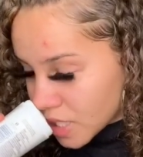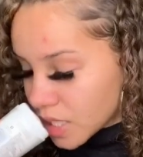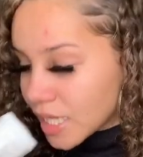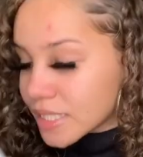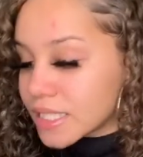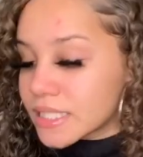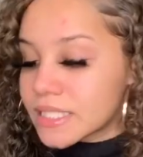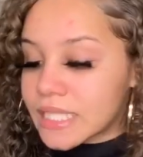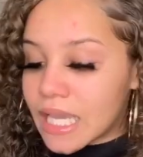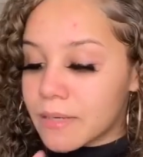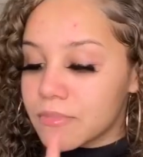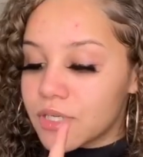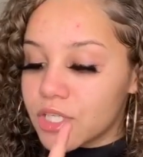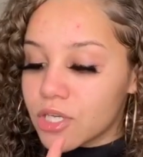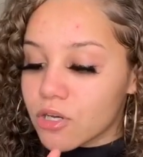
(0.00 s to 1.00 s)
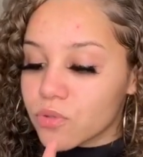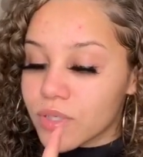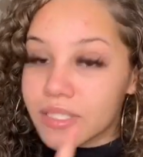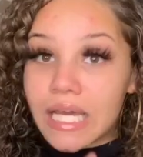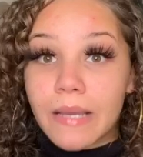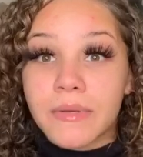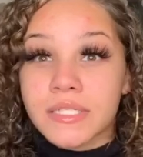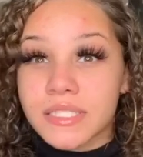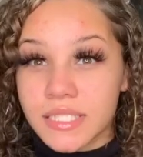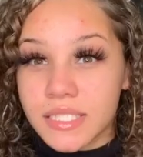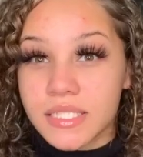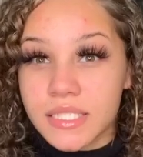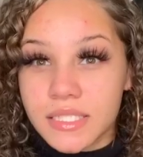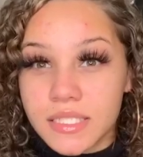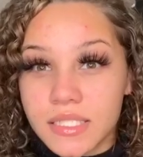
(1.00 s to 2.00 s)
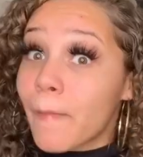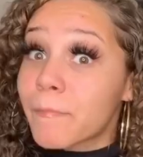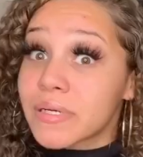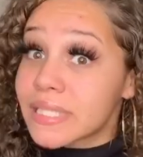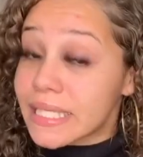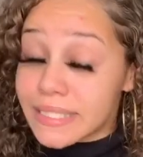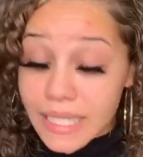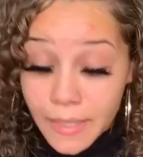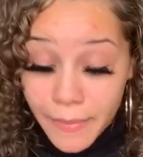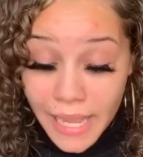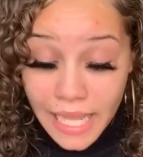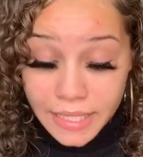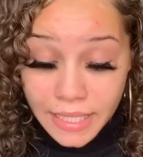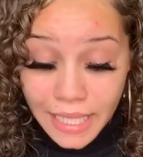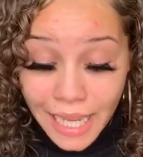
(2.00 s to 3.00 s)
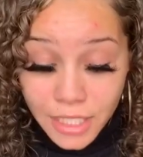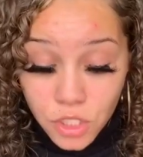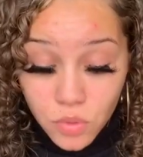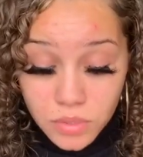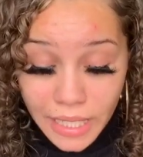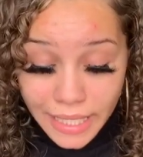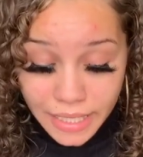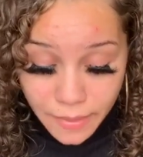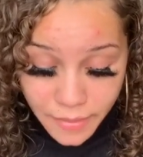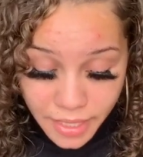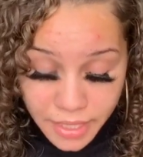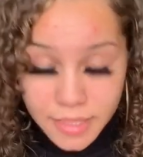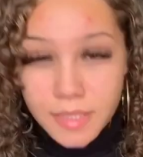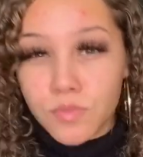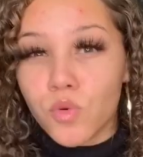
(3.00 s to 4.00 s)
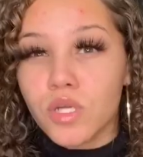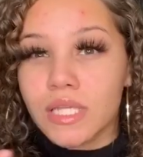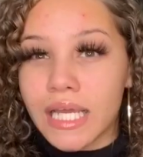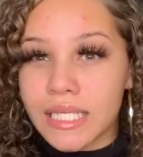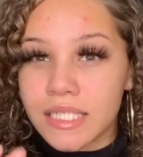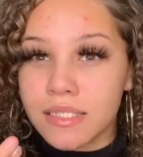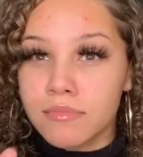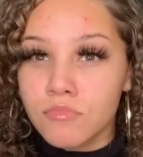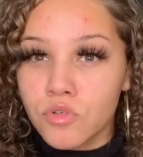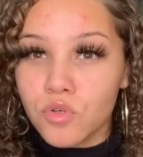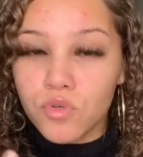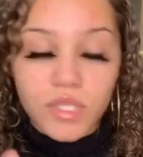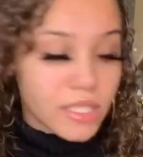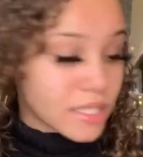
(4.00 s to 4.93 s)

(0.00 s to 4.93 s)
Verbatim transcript: like the same deodorant type consistency. But that's not a bad thing. I do like it because it's more like smooth